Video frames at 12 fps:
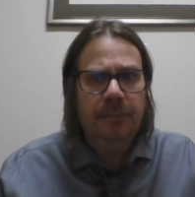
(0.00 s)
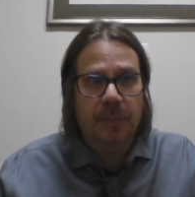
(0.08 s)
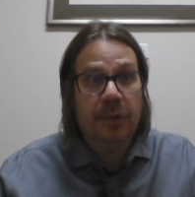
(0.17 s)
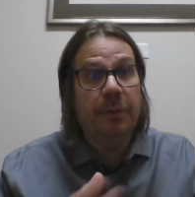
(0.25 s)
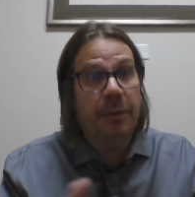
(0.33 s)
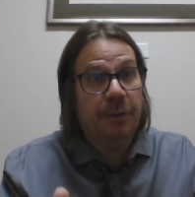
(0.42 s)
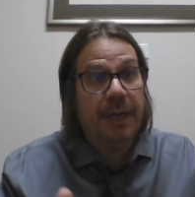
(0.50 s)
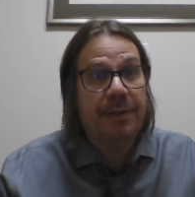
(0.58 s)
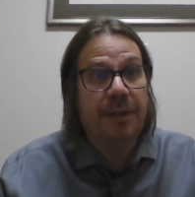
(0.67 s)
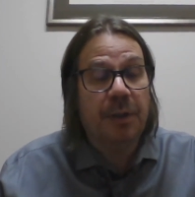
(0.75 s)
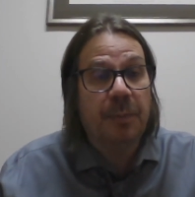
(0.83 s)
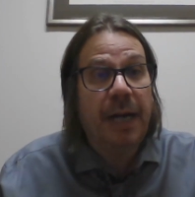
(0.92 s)
to
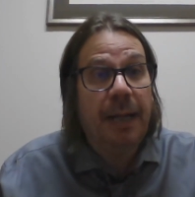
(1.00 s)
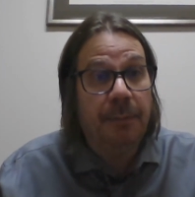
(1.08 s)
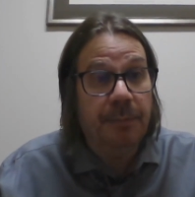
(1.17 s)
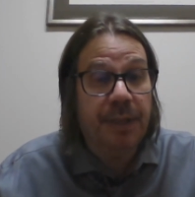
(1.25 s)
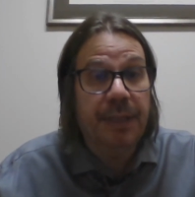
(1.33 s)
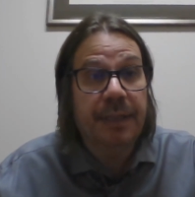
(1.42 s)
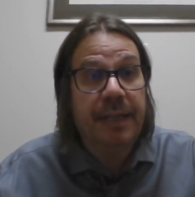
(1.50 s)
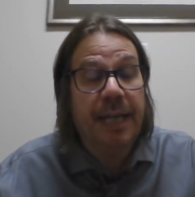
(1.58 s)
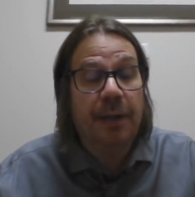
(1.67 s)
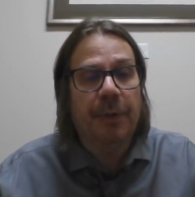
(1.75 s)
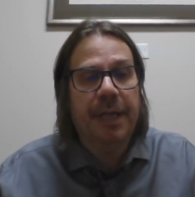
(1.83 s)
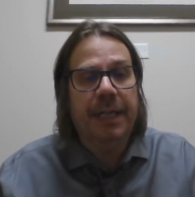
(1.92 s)
address those problems and to
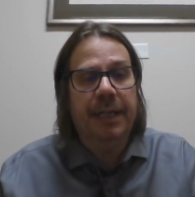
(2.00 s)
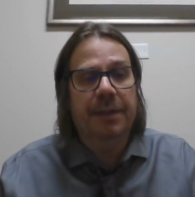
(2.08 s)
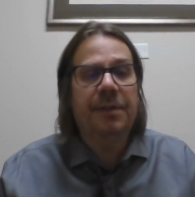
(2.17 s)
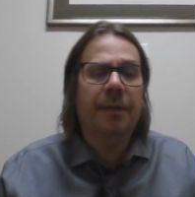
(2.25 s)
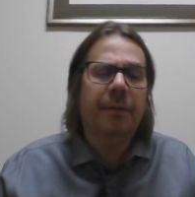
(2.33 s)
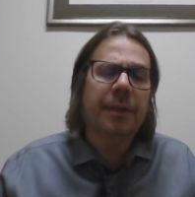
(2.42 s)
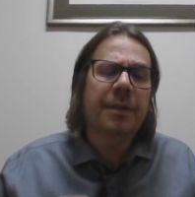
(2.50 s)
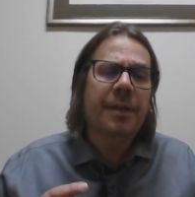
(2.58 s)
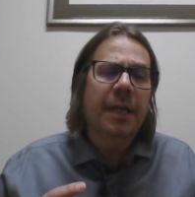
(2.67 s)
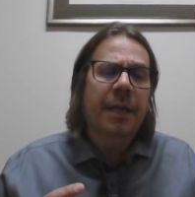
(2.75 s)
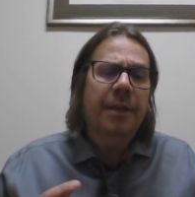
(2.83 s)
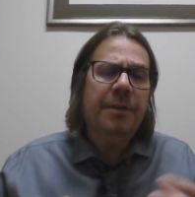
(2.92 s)
take readings. So there's
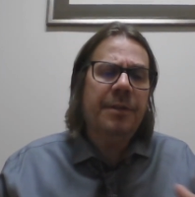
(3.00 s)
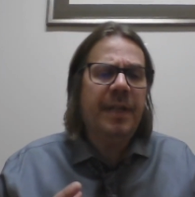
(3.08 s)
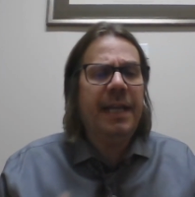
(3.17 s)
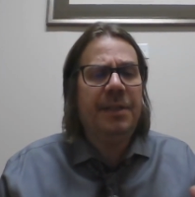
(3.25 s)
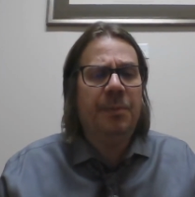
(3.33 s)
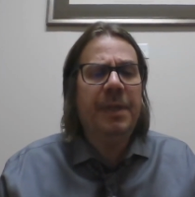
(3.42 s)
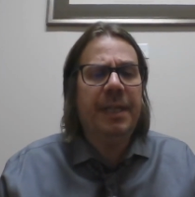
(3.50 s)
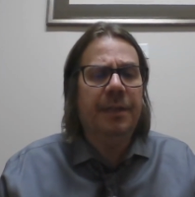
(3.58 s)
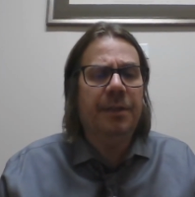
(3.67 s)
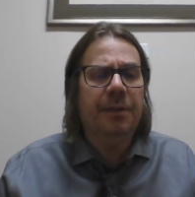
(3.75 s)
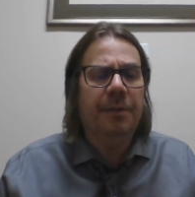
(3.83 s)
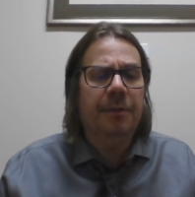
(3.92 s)
there's tests we
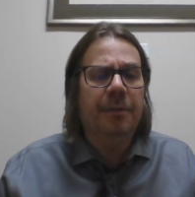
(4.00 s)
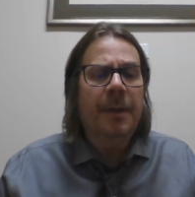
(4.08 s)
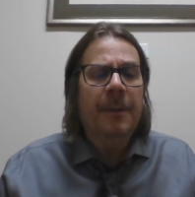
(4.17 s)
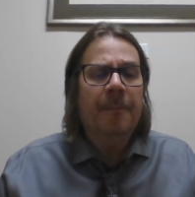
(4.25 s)
can do